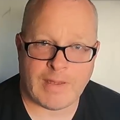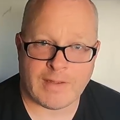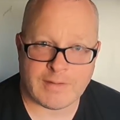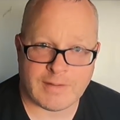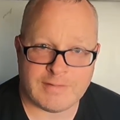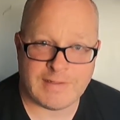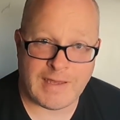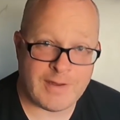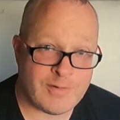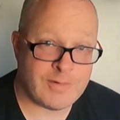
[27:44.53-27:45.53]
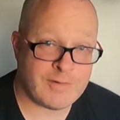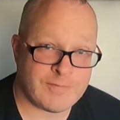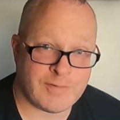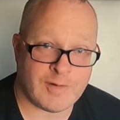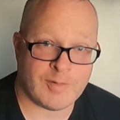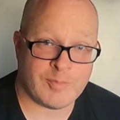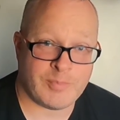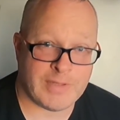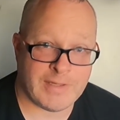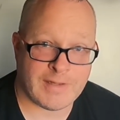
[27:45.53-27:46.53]
back down from
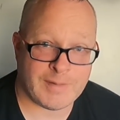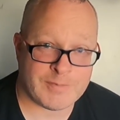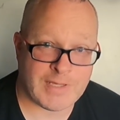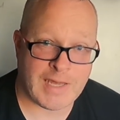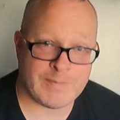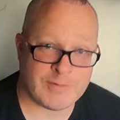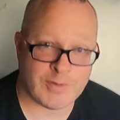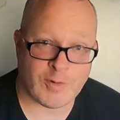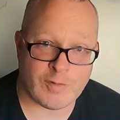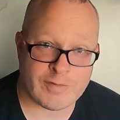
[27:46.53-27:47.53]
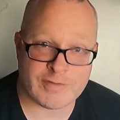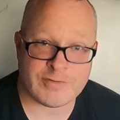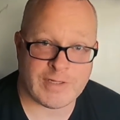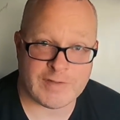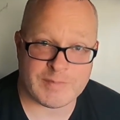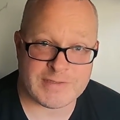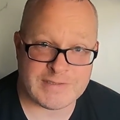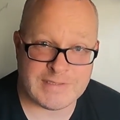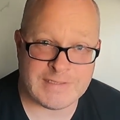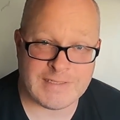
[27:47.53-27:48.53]
being up top to go over the Strait of
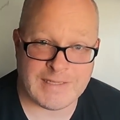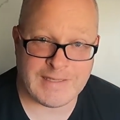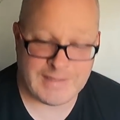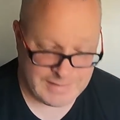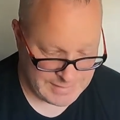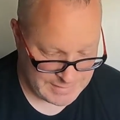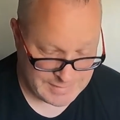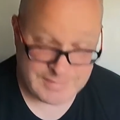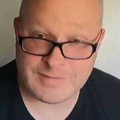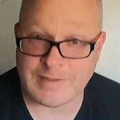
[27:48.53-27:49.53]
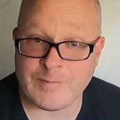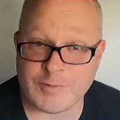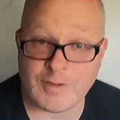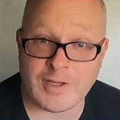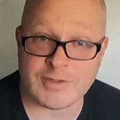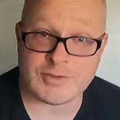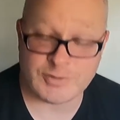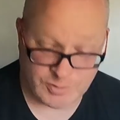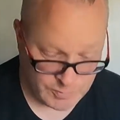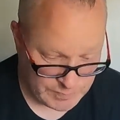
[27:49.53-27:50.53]
Messina, and time for lunch.
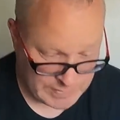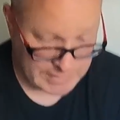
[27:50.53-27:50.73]
So we've